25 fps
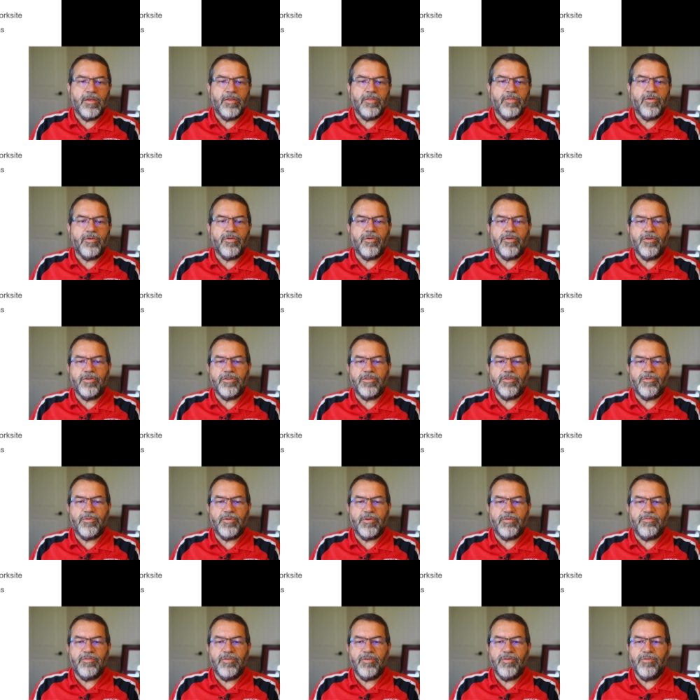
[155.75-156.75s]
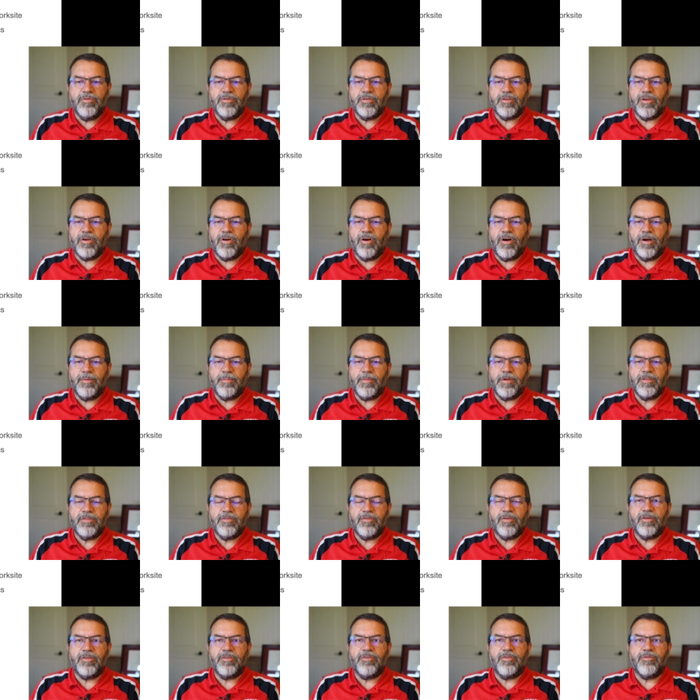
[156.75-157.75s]
They're going to review and
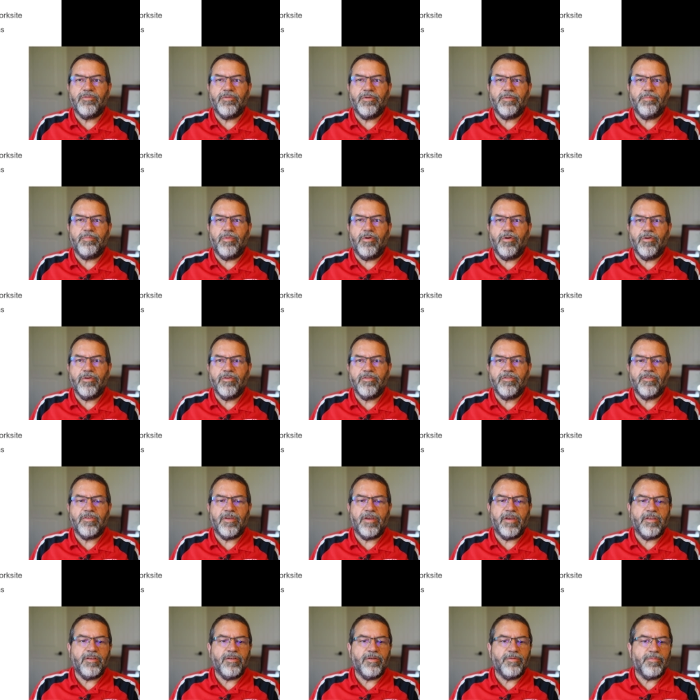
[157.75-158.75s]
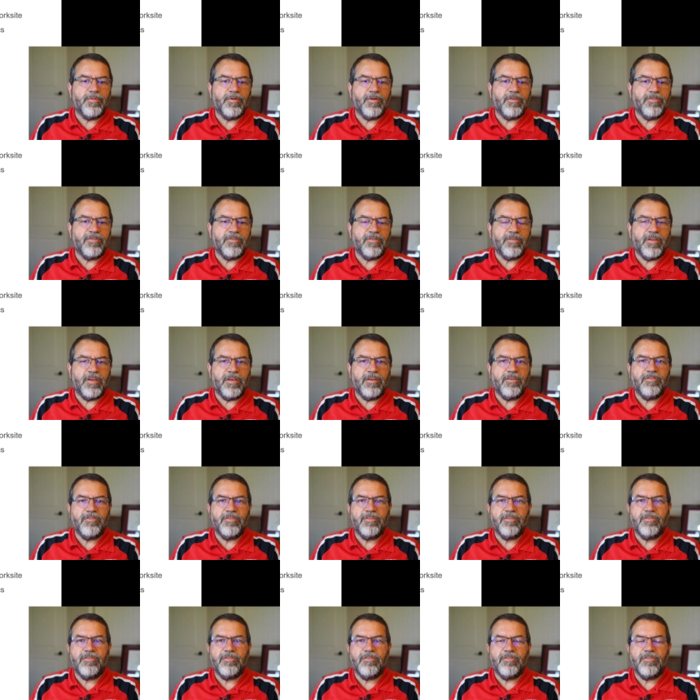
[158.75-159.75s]
comment on your reports and your
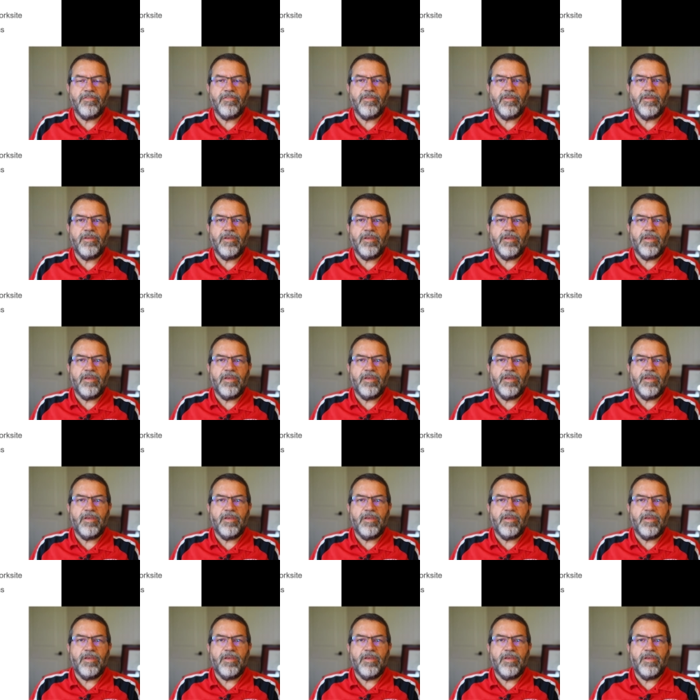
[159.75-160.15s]
presentations,